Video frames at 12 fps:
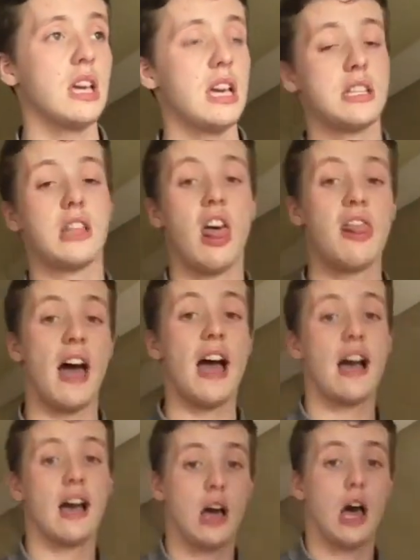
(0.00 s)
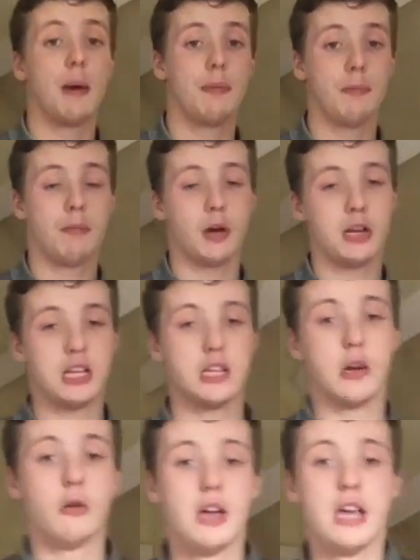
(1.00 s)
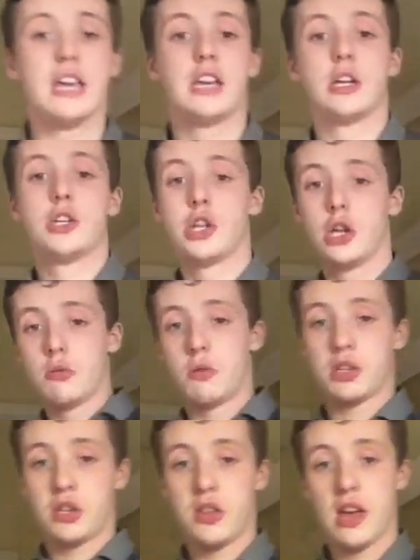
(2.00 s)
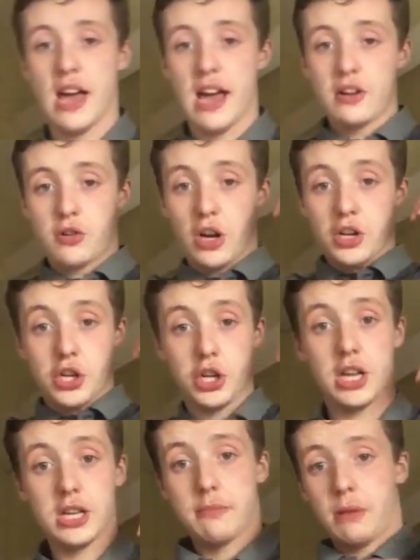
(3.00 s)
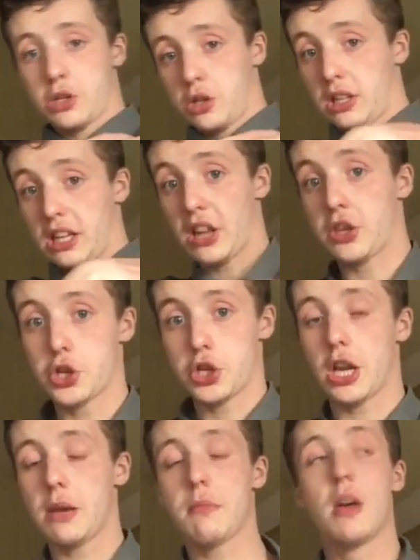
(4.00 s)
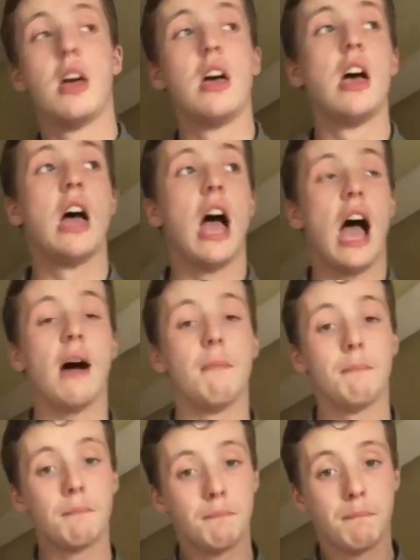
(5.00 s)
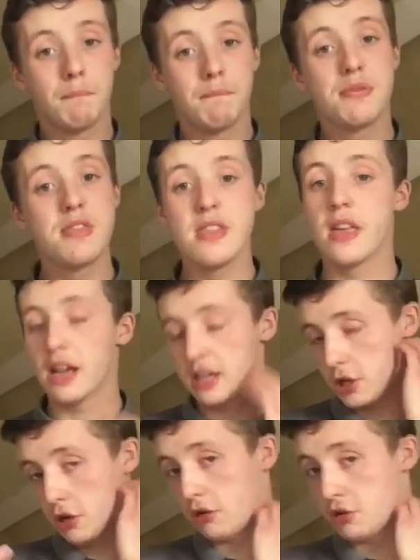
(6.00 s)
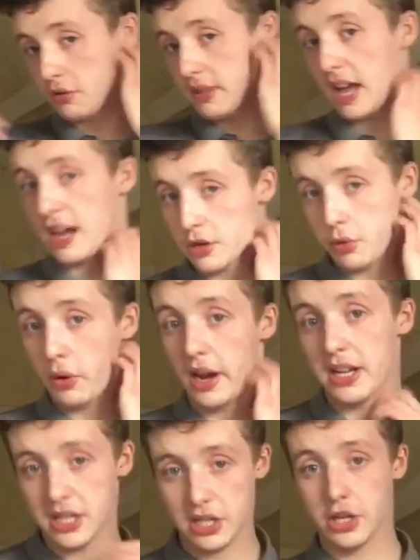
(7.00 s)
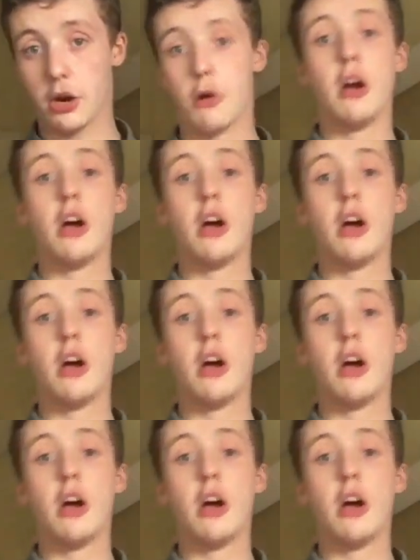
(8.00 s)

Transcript: is that upper body, you know, he can turn what's there and try and turn it into muscle and get the shape, and doing that twice,